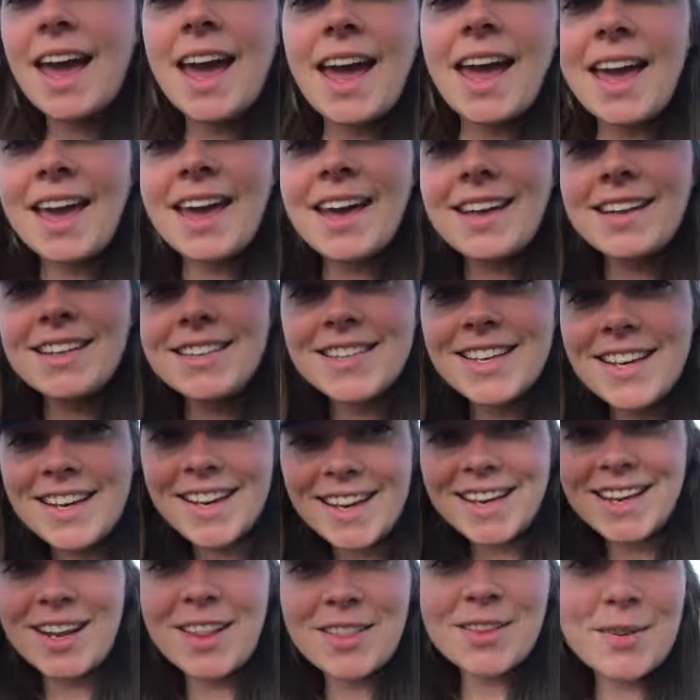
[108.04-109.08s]
and
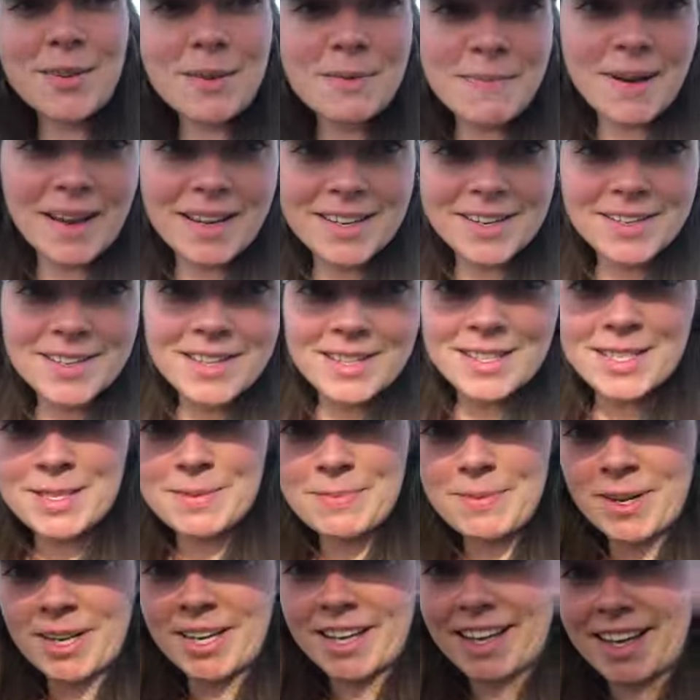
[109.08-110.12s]
another reminder that
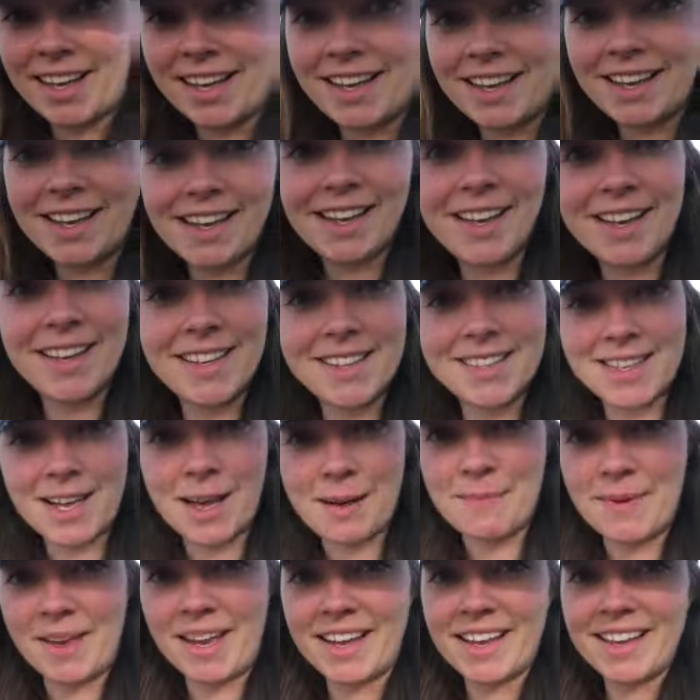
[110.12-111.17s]
spring is
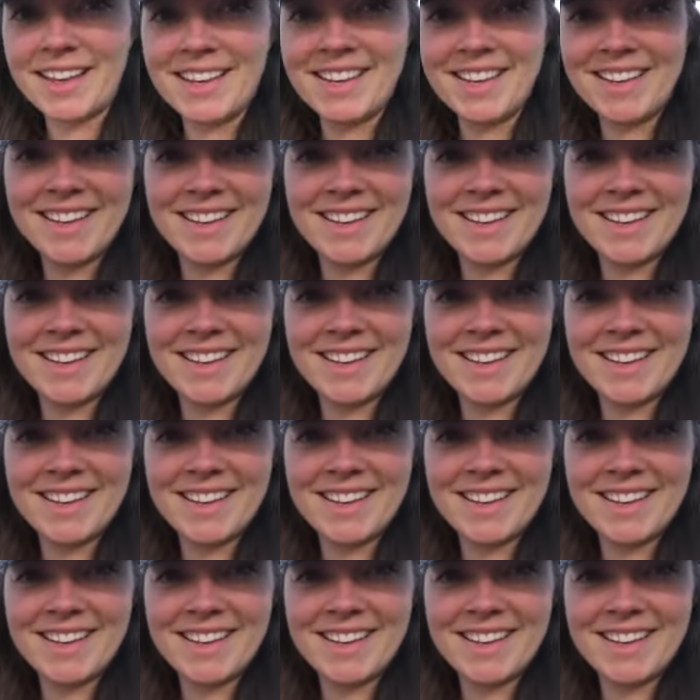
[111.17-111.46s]
coming